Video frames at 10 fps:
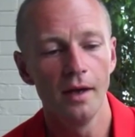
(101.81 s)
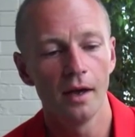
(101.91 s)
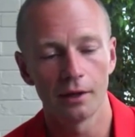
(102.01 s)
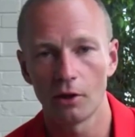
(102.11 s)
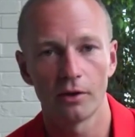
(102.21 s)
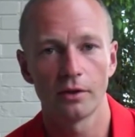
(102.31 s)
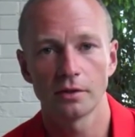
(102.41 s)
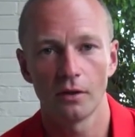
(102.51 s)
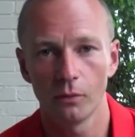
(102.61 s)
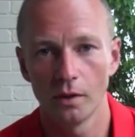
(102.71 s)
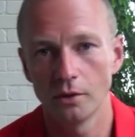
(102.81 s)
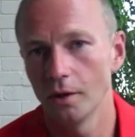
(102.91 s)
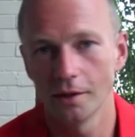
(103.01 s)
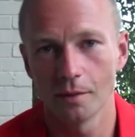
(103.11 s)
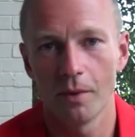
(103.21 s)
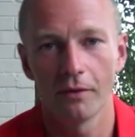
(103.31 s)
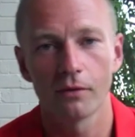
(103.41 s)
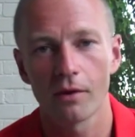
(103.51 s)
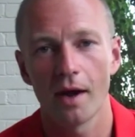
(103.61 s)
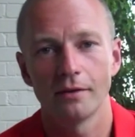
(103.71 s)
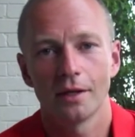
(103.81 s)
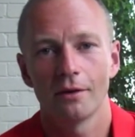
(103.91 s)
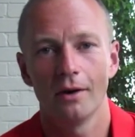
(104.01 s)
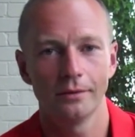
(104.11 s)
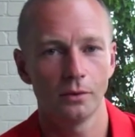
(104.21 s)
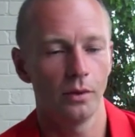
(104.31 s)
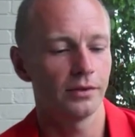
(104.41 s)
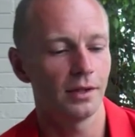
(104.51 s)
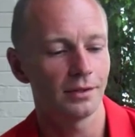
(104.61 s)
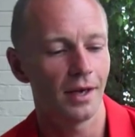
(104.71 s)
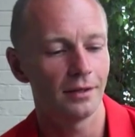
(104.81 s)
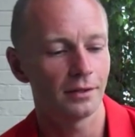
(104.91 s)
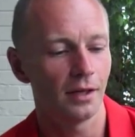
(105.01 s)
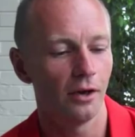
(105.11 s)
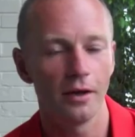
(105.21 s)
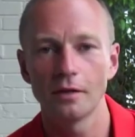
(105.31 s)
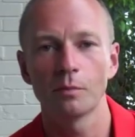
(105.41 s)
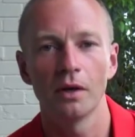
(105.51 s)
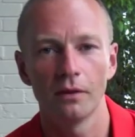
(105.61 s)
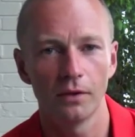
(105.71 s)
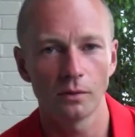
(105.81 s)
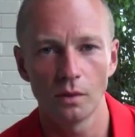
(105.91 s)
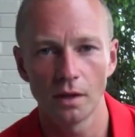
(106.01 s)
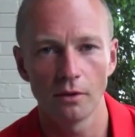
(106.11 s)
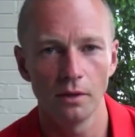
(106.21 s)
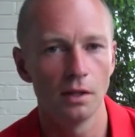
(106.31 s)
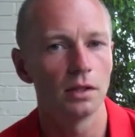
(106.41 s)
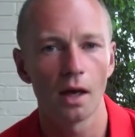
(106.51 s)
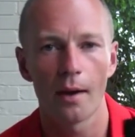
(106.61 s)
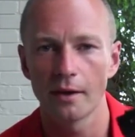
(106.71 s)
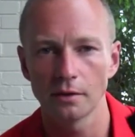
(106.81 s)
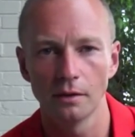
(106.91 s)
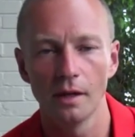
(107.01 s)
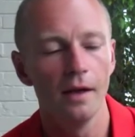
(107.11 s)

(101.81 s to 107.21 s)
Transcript: and a lot of the stuff we're doing is above ground here at Ultra168, so it's perfect. We don't need to go out and